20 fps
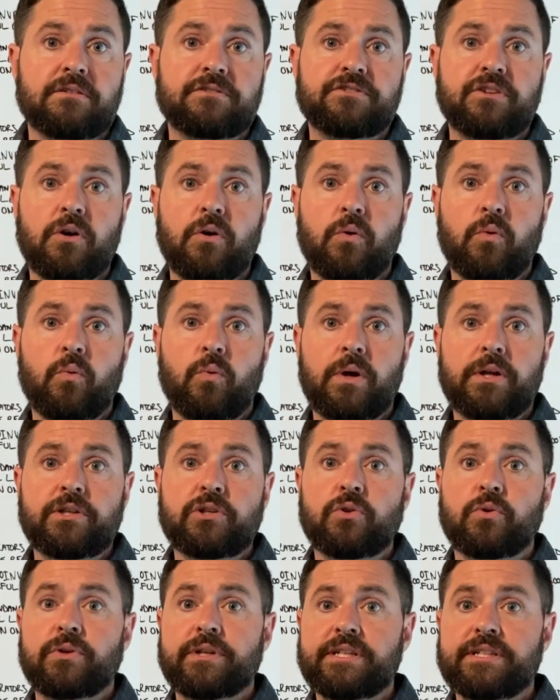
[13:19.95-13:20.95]
So what
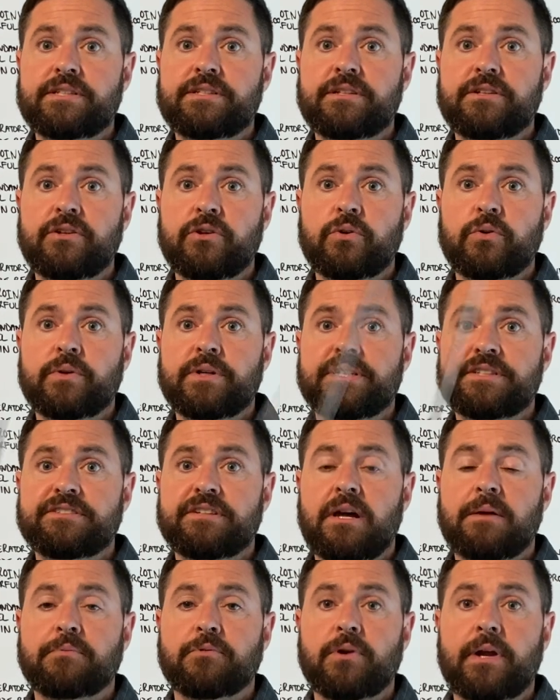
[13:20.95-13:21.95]
you'll need to do is
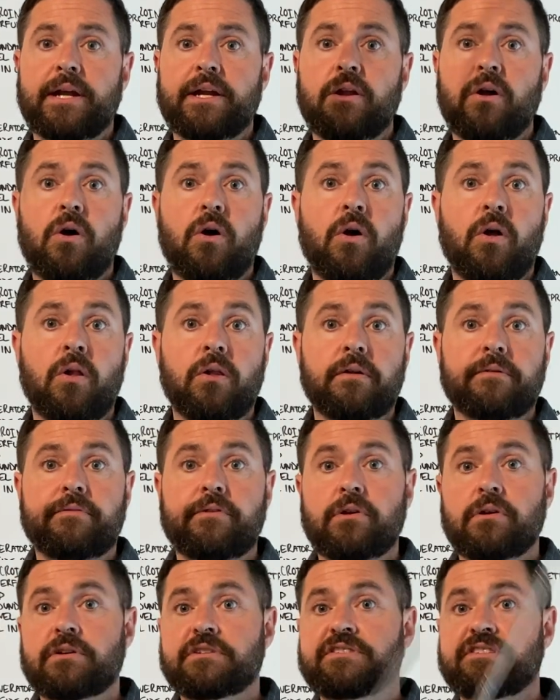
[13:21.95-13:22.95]
upgrade all of
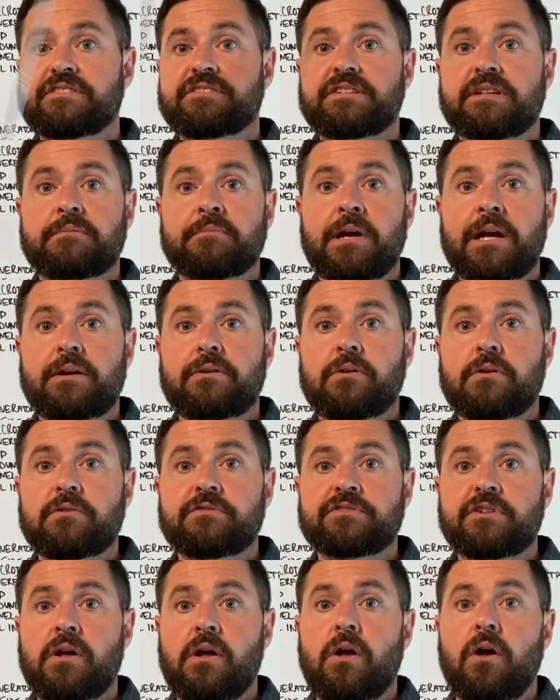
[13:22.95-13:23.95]
your existing
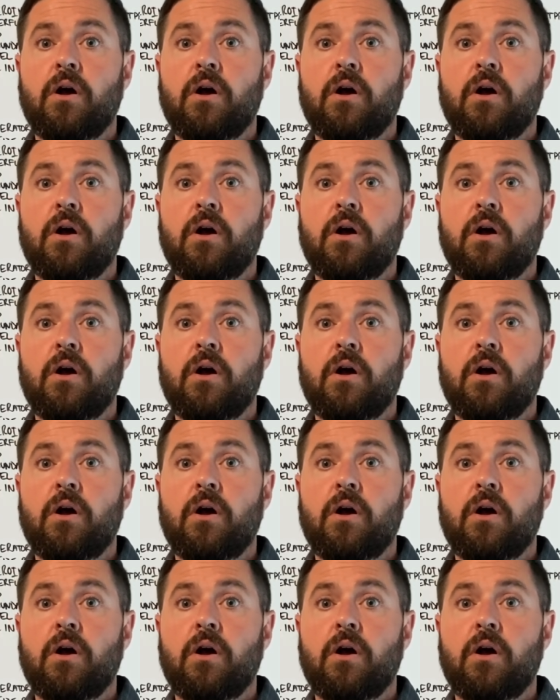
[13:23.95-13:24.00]
micros